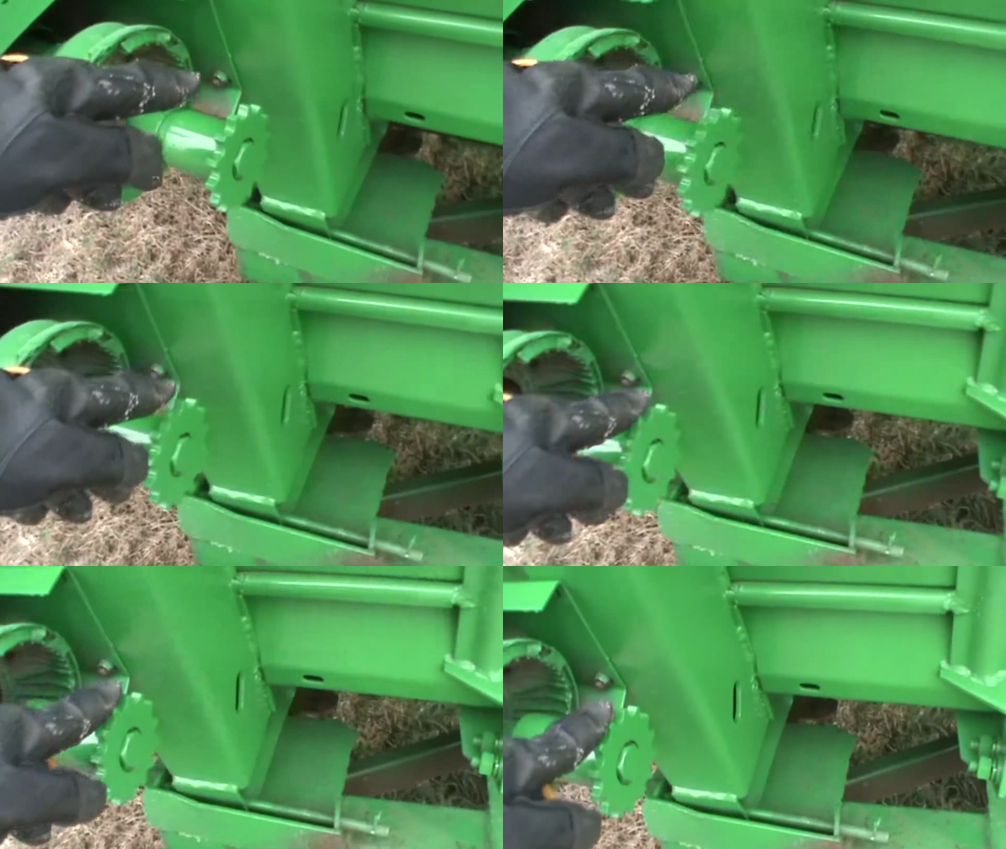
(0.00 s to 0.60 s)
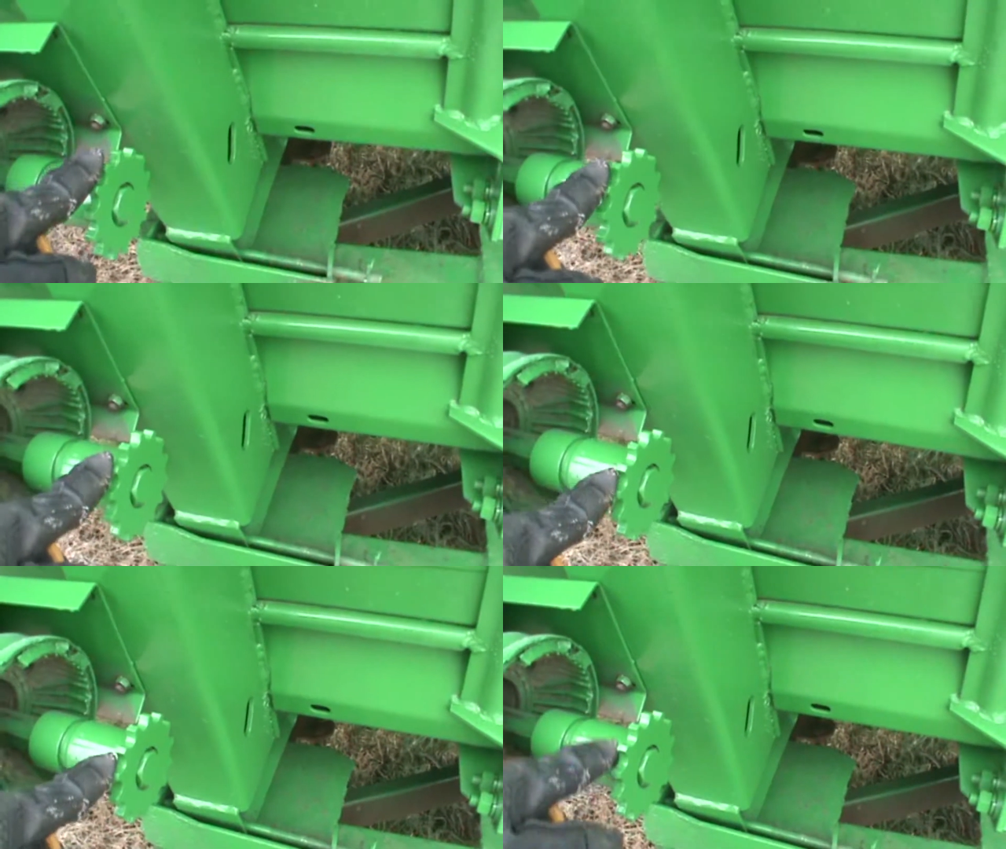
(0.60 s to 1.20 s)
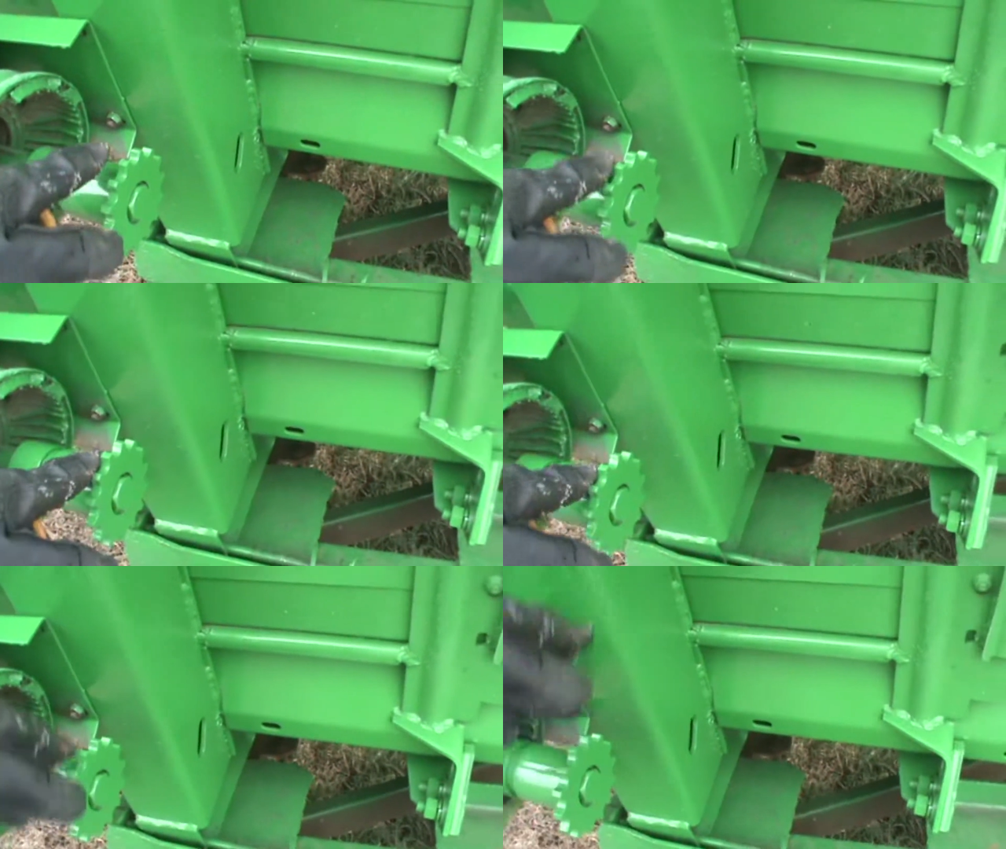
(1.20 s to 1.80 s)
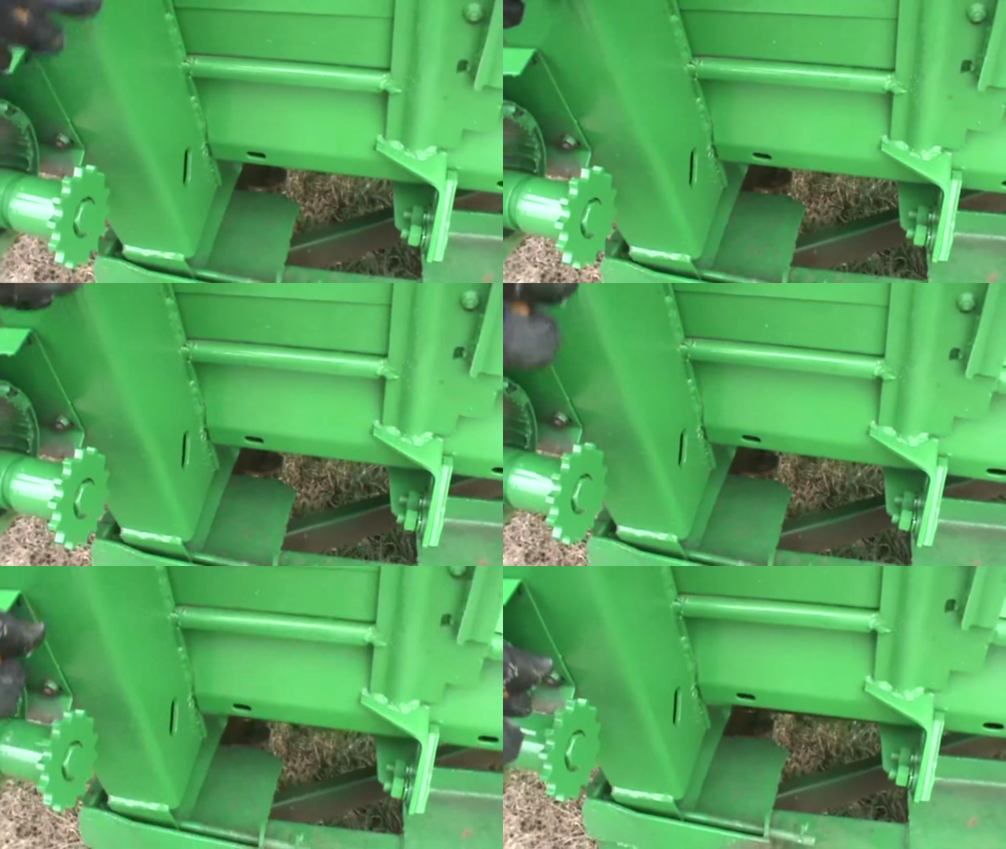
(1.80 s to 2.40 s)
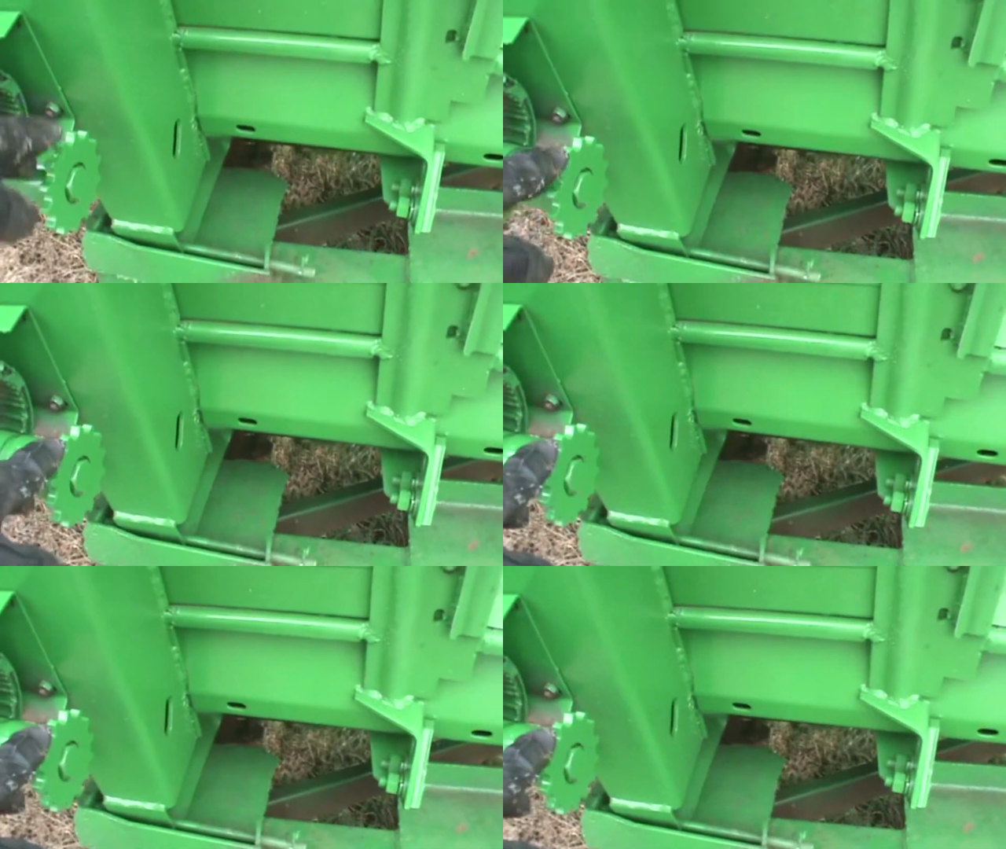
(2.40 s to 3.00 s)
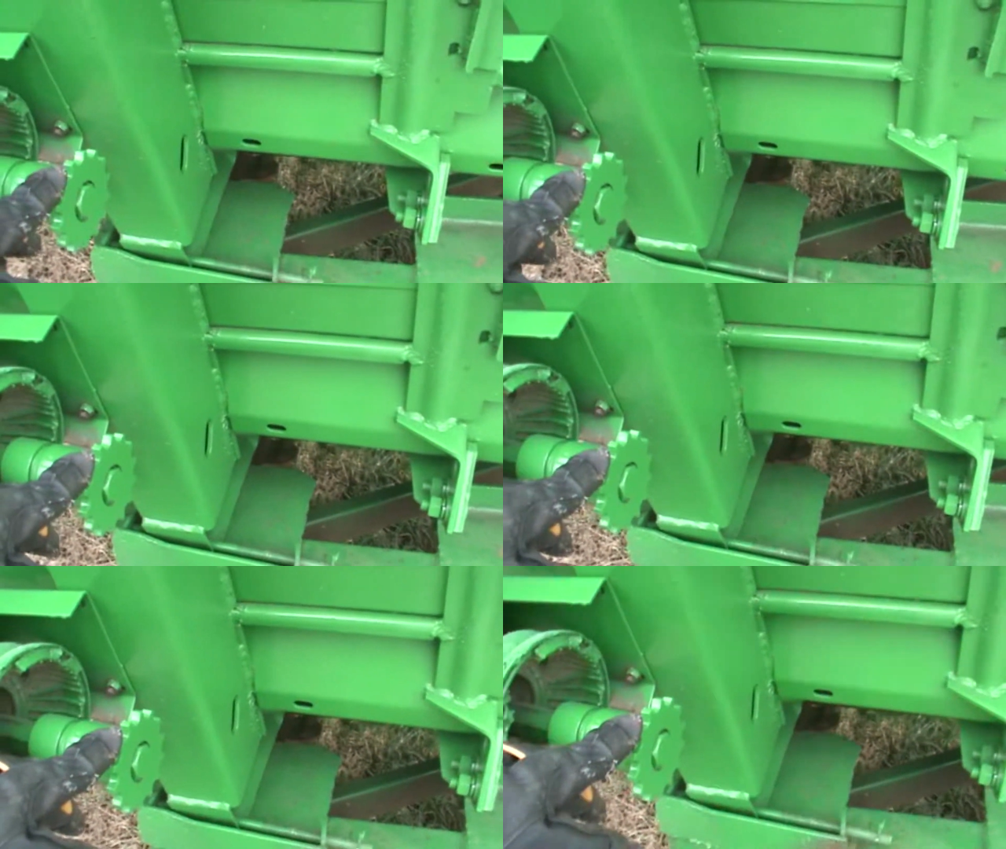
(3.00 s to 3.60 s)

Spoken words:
Nobody's mouth can be seen.